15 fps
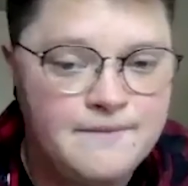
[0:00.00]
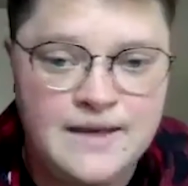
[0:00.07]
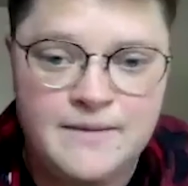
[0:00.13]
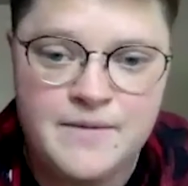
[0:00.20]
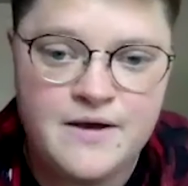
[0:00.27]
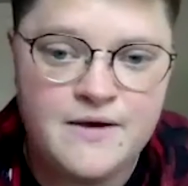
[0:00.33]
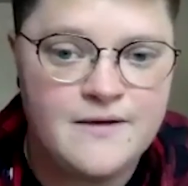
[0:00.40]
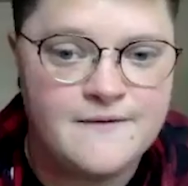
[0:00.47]

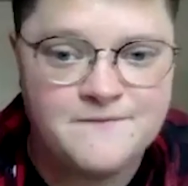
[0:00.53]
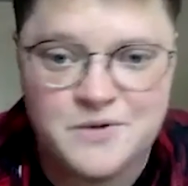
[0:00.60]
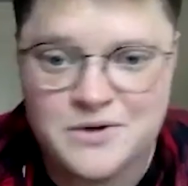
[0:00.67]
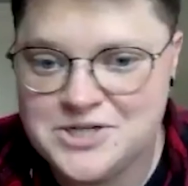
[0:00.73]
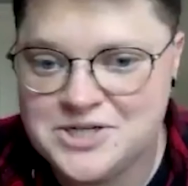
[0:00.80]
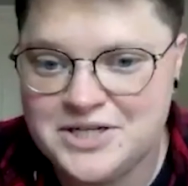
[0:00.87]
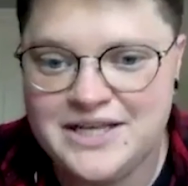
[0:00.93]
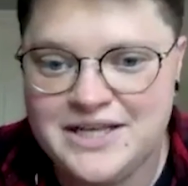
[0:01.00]
Email,
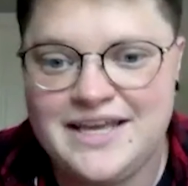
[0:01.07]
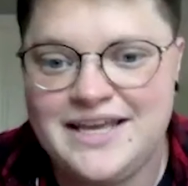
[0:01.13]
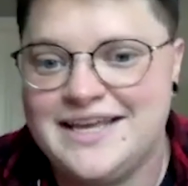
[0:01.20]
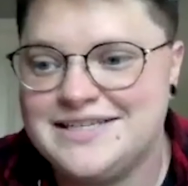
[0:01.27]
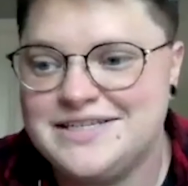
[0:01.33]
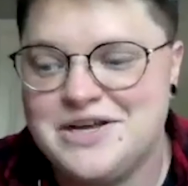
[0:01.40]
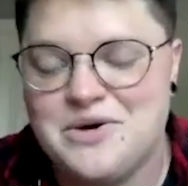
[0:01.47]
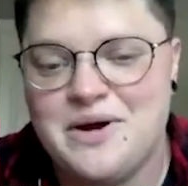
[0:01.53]
unfortunately,
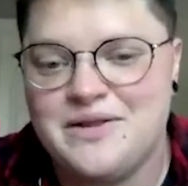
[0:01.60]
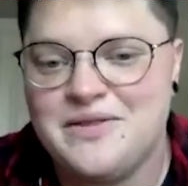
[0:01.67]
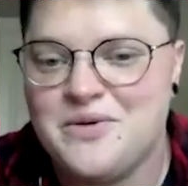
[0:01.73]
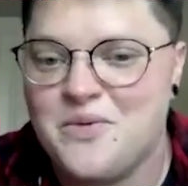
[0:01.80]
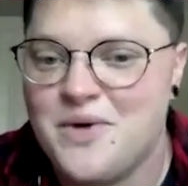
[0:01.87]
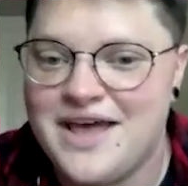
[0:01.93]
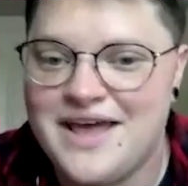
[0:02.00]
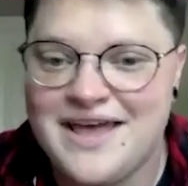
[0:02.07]
is going the
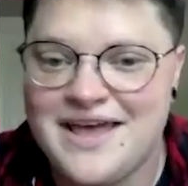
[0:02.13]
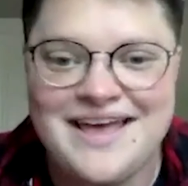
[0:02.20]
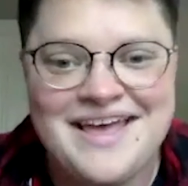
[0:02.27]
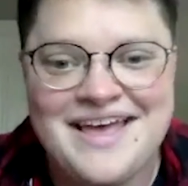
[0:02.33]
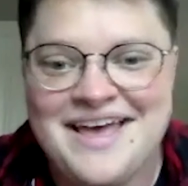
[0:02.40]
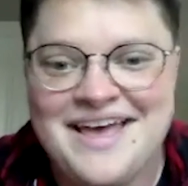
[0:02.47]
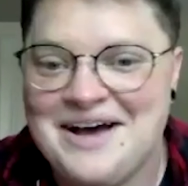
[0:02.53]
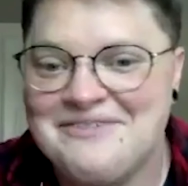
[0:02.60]
way
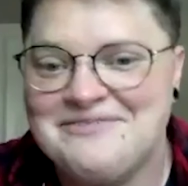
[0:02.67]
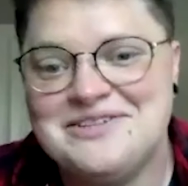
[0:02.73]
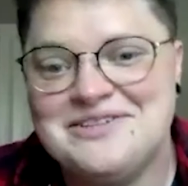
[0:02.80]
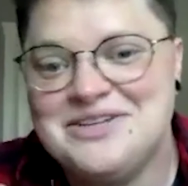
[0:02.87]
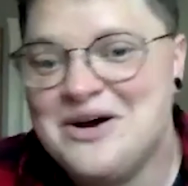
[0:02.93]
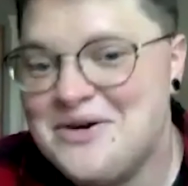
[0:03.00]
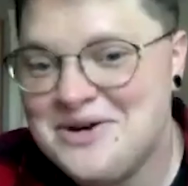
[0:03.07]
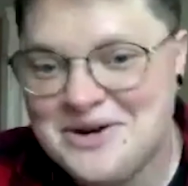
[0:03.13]
of the
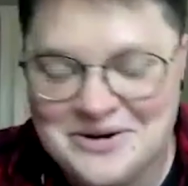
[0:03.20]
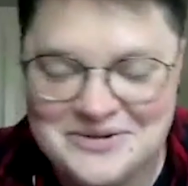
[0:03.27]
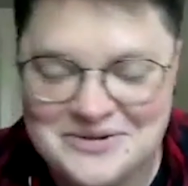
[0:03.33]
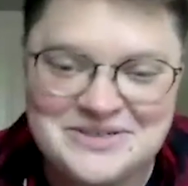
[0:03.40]
dodo.